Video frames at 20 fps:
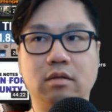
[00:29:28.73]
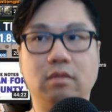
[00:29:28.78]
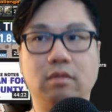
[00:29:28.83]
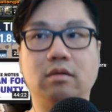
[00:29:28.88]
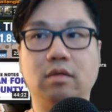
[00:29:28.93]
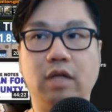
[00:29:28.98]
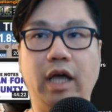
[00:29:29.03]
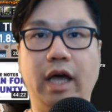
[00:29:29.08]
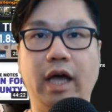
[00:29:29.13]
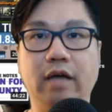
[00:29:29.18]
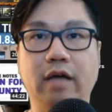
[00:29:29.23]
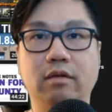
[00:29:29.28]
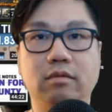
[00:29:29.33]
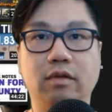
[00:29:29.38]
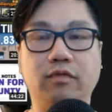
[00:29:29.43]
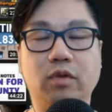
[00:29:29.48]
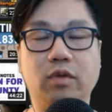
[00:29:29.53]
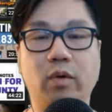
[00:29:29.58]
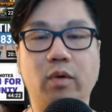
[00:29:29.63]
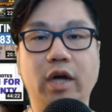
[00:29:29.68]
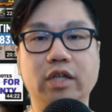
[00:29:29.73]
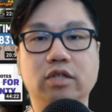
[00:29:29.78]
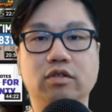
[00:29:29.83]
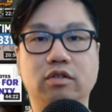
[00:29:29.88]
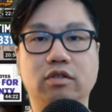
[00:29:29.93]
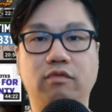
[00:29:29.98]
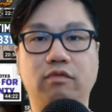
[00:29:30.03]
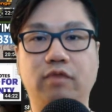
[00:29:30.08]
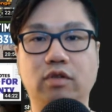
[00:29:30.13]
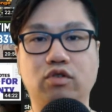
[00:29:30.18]
Yeah, if you want to use
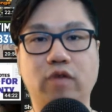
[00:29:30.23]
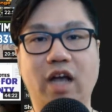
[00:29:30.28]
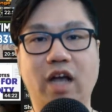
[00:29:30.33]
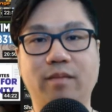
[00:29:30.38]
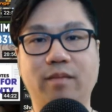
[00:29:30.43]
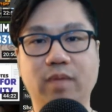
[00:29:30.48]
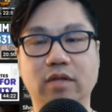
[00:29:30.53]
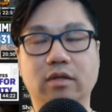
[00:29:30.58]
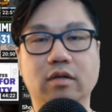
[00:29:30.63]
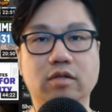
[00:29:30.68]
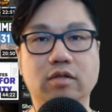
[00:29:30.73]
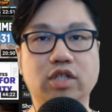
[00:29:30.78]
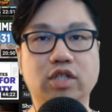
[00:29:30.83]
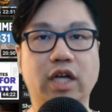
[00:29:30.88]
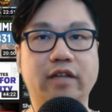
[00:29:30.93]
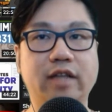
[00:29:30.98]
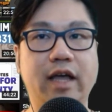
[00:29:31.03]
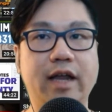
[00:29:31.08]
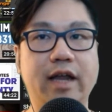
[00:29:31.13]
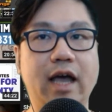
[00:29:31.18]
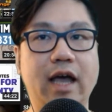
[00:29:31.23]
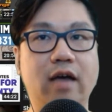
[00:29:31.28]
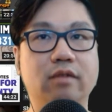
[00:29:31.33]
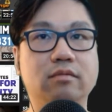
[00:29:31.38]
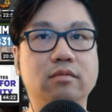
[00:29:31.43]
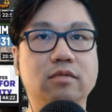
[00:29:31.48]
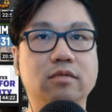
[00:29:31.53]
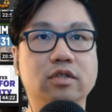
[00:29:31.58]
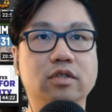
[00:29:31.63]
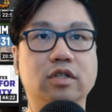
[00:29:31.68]
the full track builder, check that
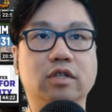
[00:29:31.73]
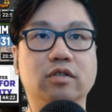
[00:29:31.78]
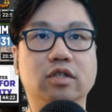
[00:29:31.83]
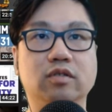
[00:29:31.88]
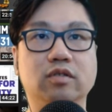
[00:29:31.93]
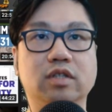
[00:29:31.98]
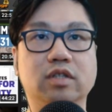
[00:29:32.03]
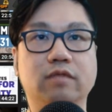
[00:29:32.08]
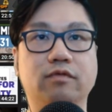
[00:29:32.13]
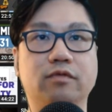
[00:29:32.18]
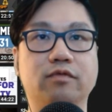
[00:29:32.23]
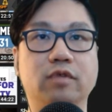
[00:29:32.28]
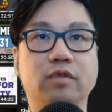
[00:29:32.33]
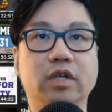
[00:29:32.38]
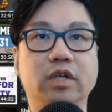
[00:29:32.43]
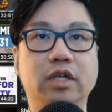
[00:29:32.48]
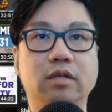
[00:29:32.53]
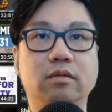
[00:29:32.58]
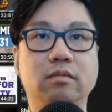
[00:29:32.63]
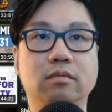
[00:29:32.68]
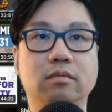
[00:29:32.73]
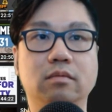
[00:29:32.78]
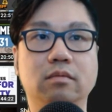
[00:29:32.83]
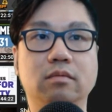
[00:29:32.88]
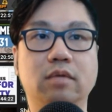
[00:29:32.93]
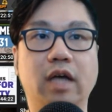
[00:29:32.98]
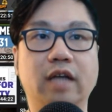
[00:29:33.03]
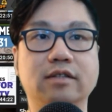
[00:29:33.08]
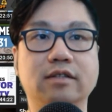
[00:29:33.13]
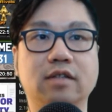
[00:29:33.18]
out. You can use it for free
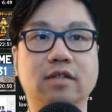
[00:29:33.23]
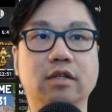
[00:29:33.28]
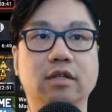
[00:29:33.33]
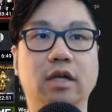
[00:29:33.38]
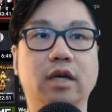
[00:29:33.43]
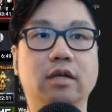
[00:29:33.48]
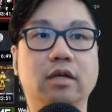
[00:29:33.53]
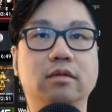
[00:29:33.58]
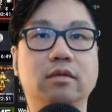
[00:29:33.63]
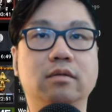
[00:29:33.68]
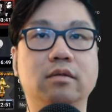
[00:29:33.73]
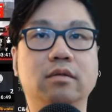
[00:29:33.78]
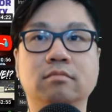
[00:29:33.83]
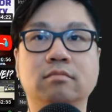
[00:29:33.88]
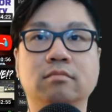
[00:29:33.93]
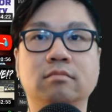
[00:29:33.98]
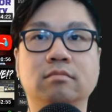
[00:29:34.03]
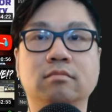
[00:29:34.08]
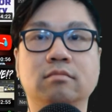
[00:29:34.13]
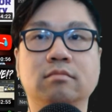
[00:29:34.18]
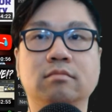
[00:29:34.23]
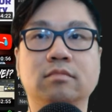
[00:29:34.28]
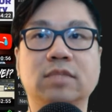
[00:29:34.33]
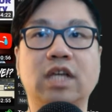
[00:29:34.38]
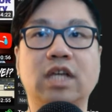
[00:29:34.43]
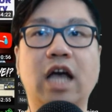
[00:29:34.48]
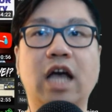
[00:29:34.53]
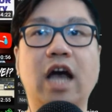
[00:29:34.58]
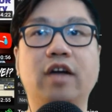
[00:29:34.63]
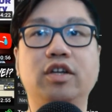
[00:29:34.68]
on Sunday.
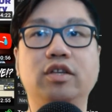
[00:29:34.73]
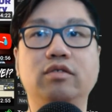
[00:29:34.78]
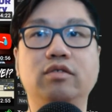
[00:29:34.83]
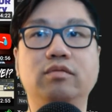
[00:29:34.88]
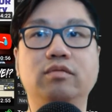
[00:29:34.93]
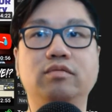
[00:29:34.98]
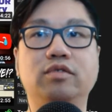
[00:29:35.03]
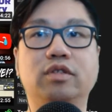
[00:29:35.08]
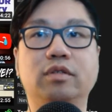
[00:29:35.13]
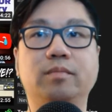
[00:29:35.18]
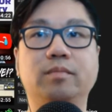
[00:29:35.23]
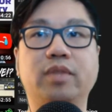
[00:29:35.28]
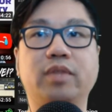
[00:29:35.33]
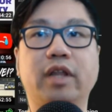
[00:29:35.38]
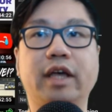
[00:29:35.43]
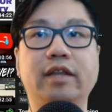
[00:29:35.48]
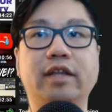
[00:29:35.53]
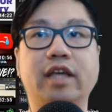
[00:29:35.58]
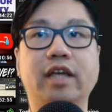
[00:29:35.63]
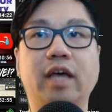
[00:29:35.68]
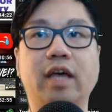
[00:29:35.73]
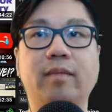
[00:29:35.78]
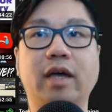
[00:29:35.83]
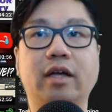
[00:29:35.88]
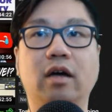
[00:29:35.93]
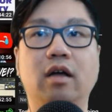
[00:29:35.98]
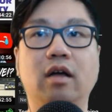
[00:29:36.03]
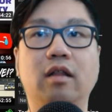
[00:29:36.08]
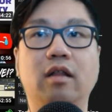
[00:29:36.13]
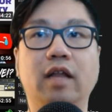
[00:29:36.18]
How do you play the game?
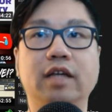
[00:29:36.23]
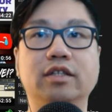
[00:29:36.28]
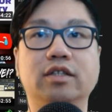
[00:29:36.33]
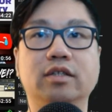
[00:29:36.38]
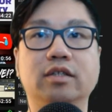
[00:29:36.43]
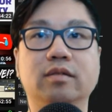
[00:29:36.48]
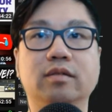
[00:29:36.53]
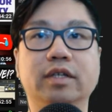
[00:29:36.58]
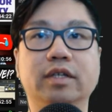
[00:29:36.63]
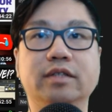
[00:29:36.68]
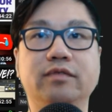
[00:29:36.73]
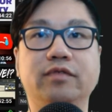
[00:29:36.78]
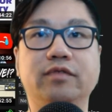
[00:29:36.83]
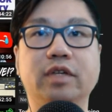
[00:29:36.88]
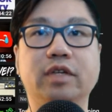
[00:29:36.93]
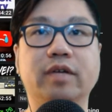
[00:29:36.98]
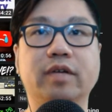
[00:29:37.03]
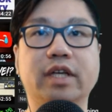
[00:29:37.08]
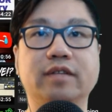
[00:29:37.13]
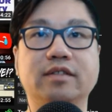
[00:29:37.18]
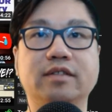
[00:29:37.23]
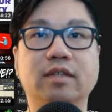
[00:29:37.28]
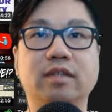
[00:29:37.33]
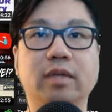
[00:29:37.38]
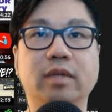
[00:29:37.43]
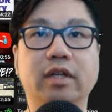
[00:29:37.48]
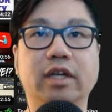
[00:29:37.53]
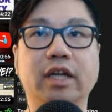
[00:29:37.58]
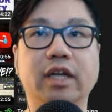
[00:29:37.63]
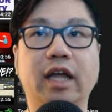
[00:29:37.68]
Like, all I do is viewing and
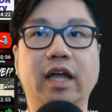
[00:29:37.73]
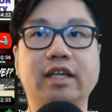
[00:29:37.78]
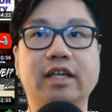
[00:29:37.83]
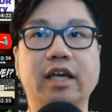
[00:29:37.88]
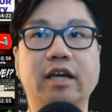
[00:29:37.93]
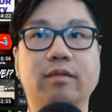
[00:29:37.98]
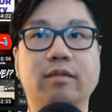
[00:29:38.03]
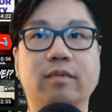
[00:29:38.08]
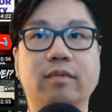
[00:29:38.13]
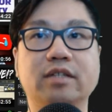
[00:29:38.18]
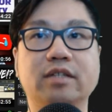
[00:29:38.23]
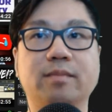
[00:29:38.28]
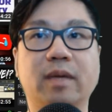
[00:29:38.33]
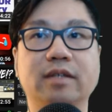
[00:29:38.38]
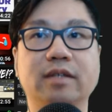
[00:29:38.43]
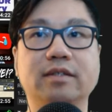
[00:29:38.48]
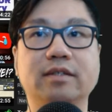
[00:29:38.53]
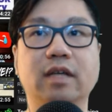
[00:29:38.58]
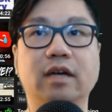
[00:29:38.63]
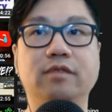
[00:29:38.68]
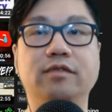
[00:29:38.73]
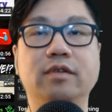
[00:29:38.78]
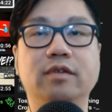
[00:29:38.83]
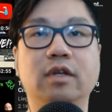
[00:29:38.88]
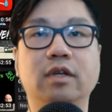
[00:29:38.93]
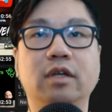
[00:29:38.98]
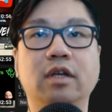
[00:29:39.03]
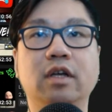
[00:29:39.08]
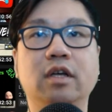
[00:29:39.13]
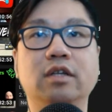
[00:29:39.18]
simulating. I can't race myself.
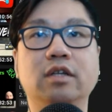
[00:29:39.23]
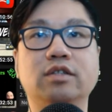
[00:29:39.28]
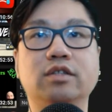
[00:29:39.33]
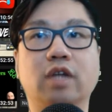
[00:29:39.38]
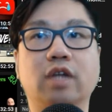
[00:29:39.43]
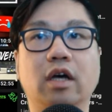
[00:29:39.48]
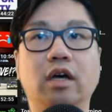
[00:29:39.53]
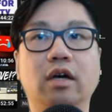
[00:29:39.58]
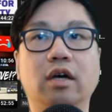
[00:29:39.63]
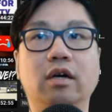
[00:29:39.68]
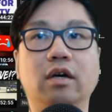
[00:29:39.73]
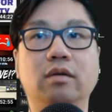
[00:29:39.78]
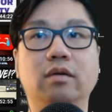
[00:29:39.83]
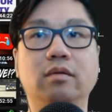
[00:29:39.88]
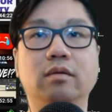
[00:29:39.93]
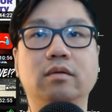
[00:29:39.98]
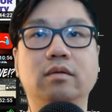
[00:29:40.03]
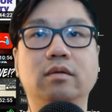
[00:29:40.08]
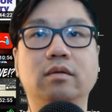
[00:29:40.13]
So,